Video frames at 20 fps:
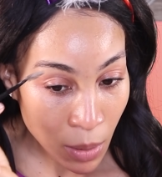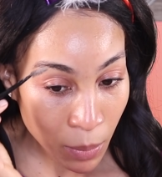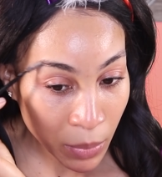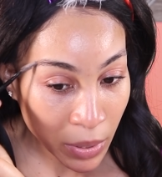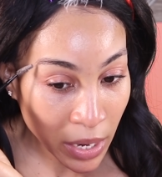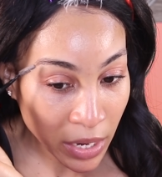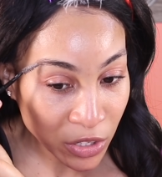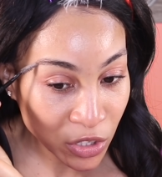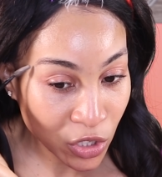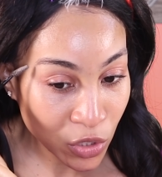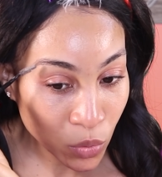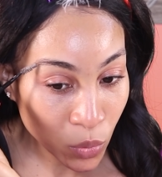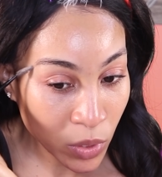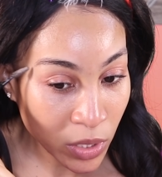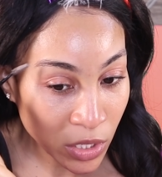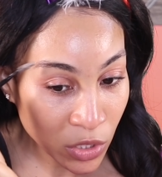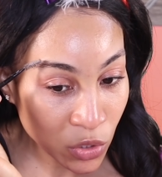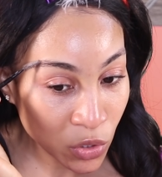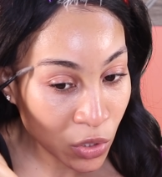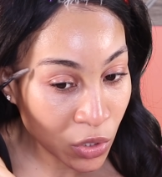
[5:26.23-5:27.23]
But I just
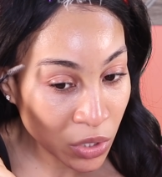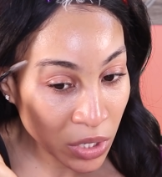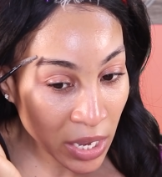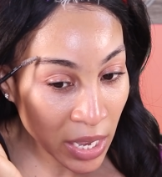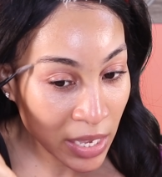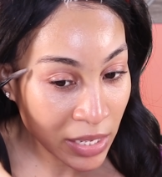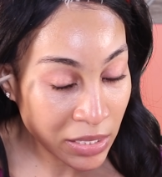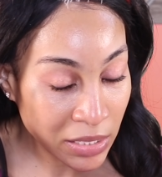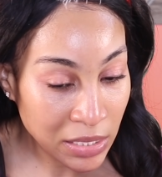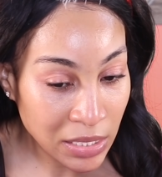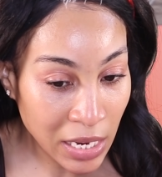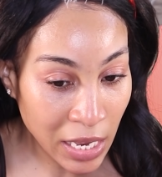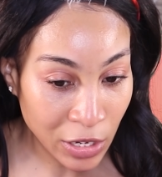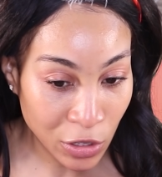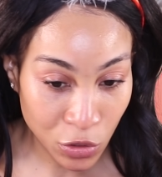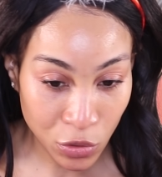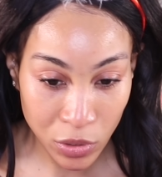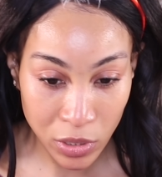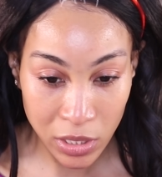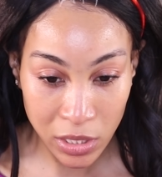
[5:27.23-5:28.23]
want it to look as
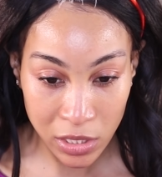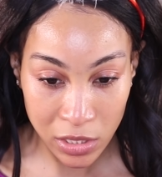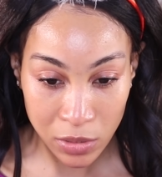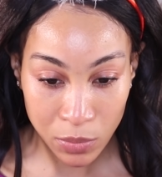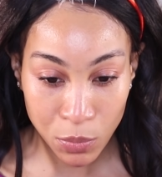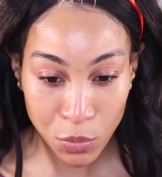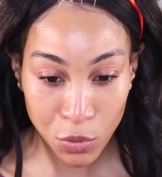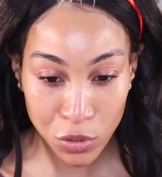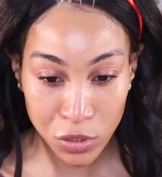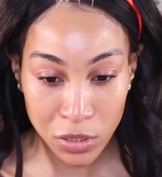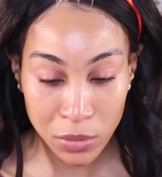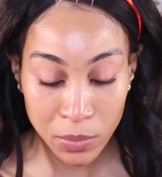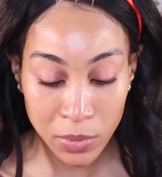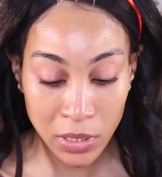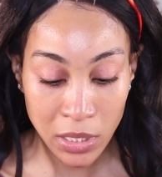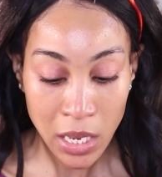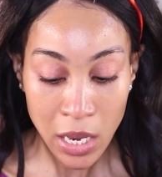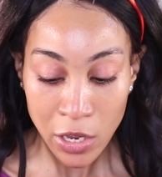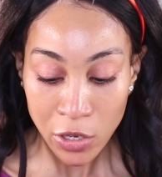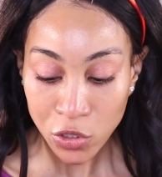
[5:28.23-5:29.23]
natural as
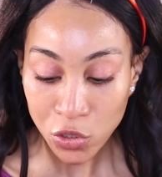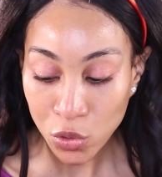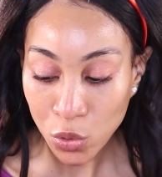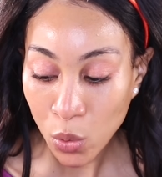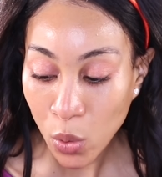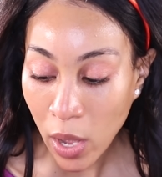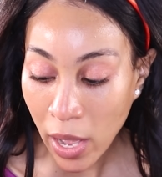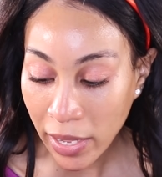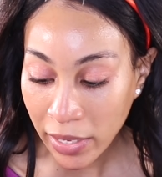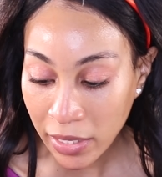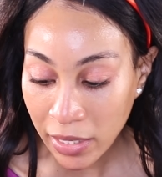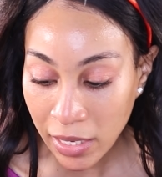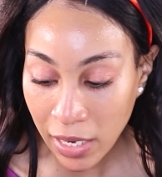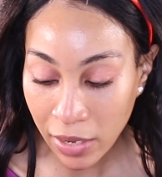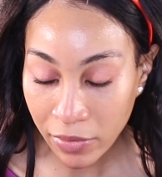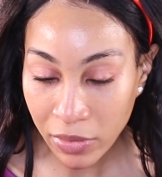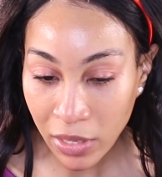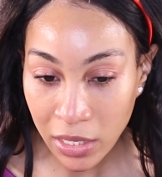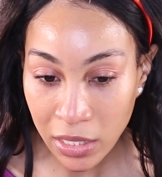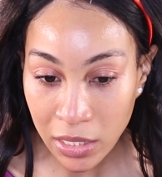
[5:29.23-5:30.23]
possible, so I can
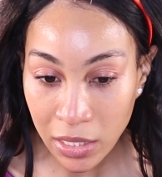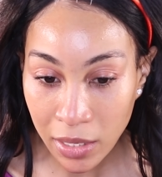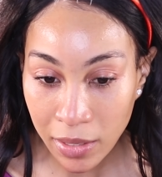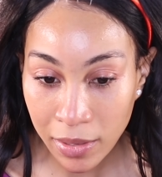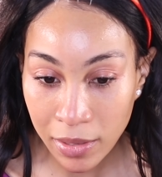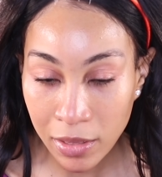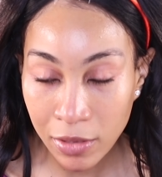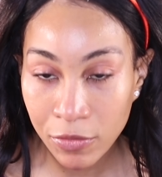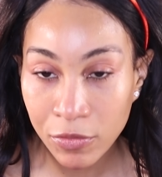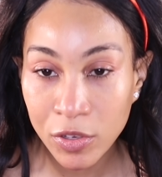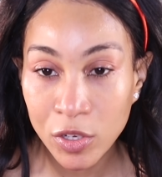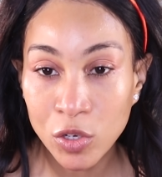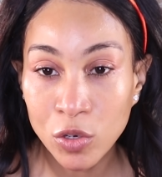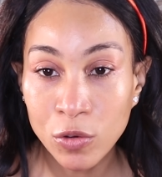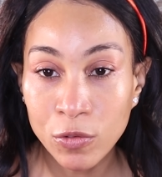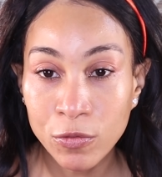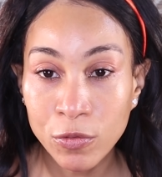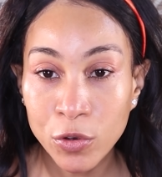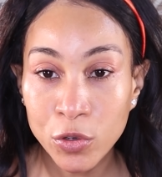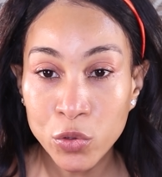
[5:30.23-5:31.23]
have that in another
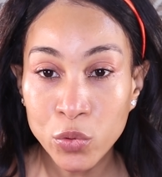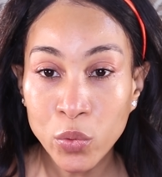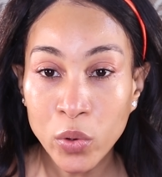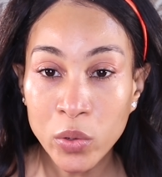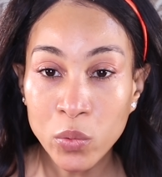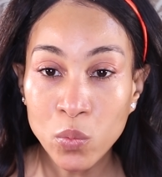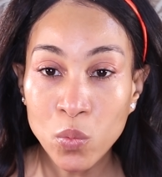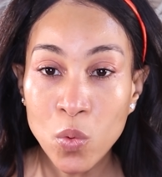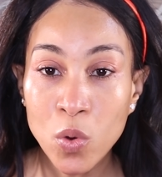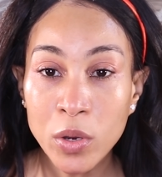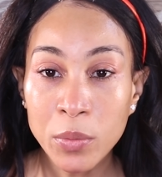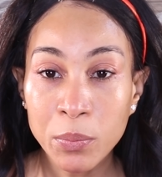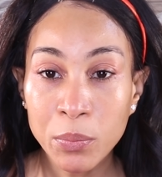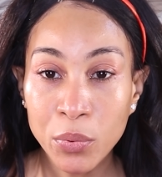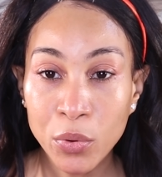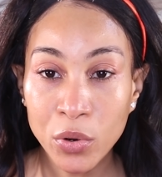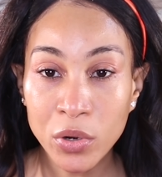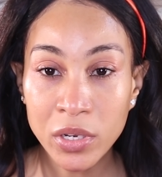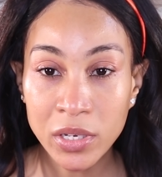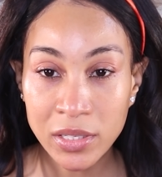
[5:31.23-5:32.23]
video for you on what
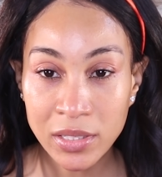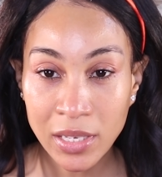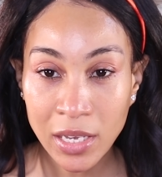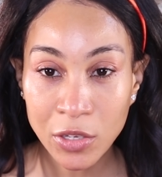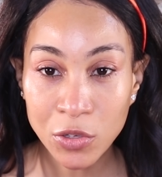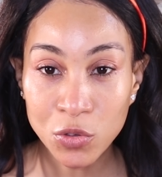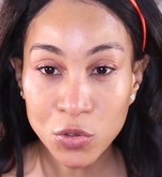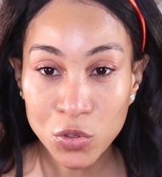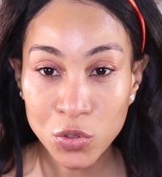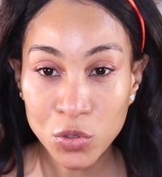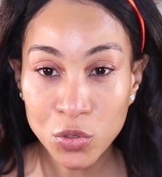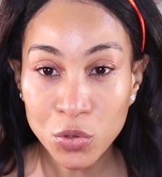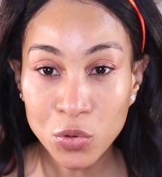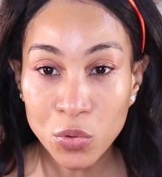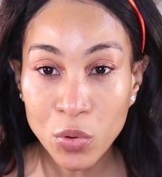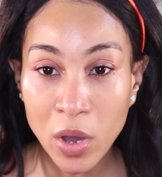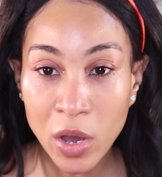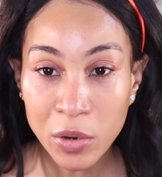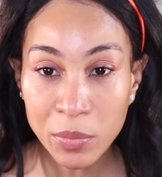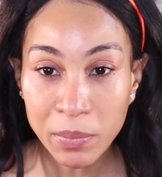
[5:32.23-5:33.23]
products I use to
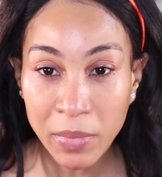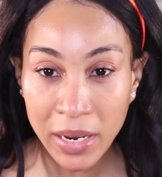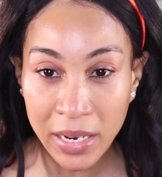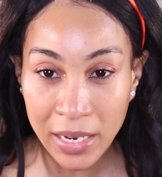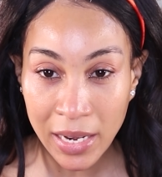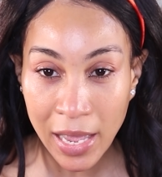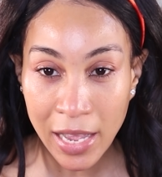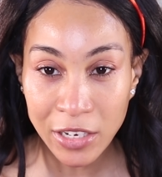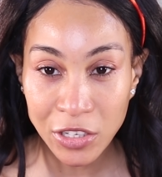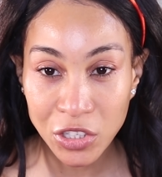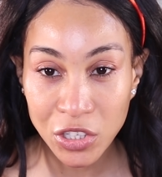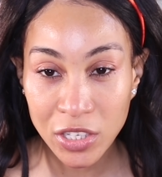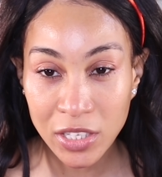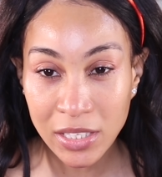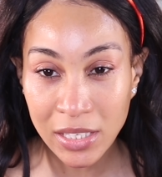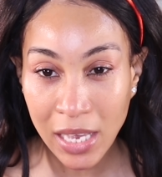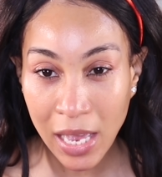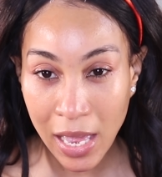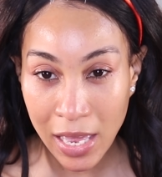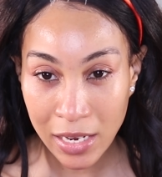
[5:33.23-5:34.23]
grow out my
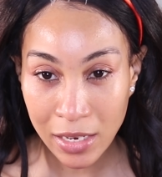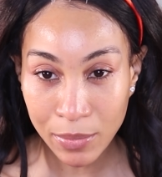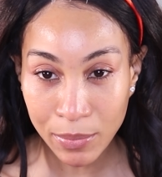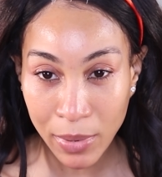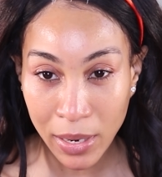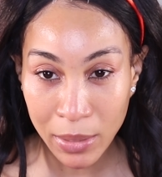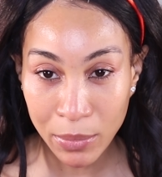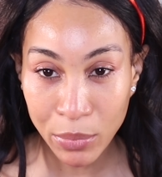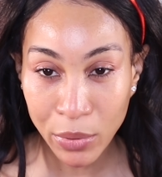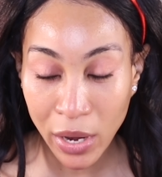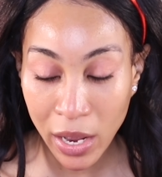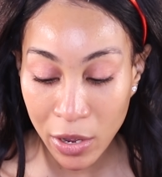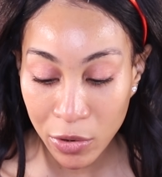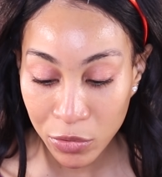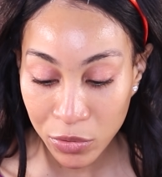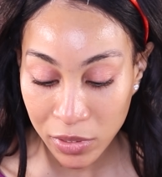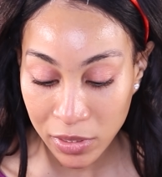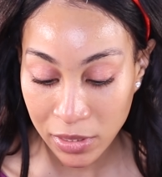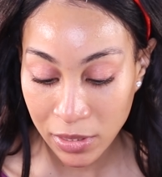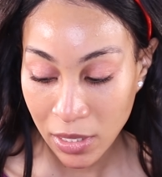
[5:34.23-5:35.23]
lashes and my
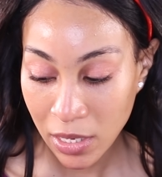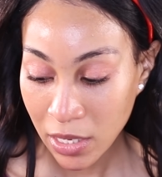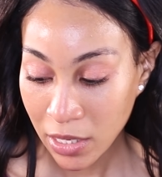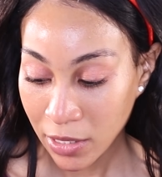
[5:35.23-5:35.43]
brows.